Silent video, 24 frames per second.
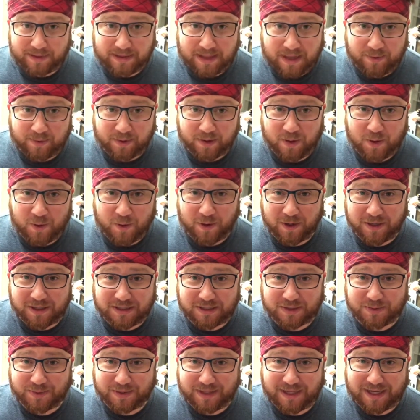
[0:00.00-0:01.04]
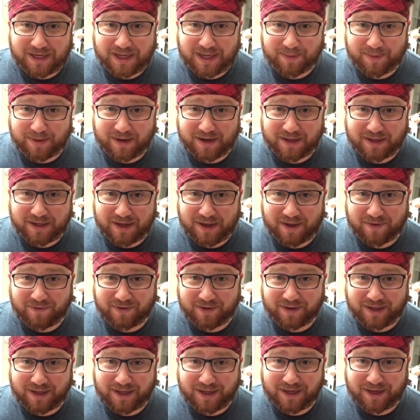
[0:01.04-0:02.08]
they were gorgeous when they came out of the
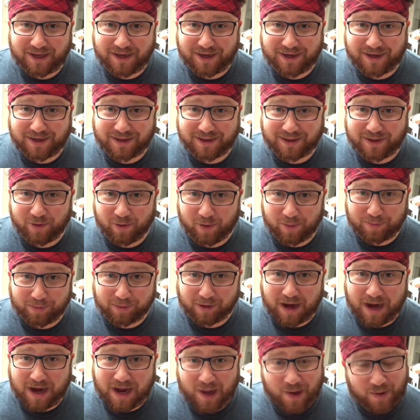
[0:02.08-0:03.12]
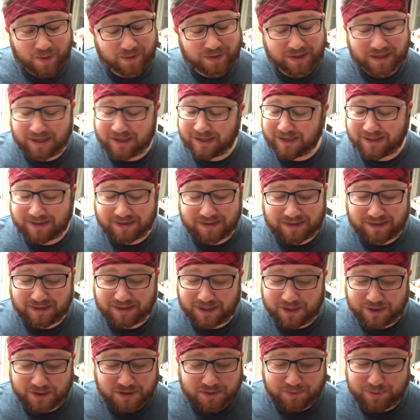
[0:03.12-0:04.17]
oven. They were brown and
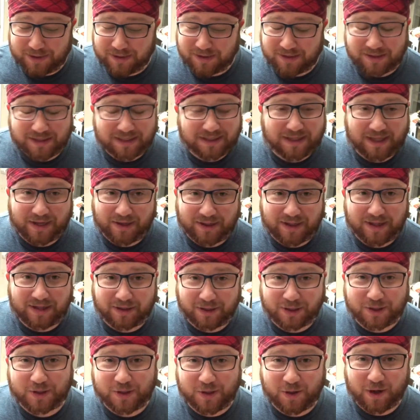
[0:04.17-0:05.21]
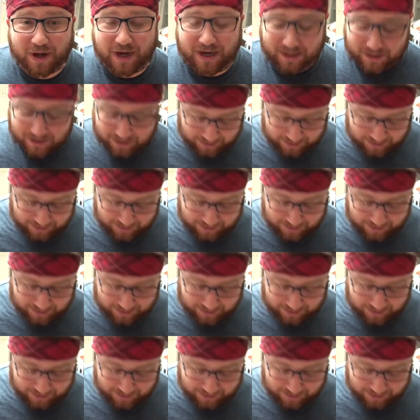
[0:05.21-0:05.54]
crispy looking. They looked great.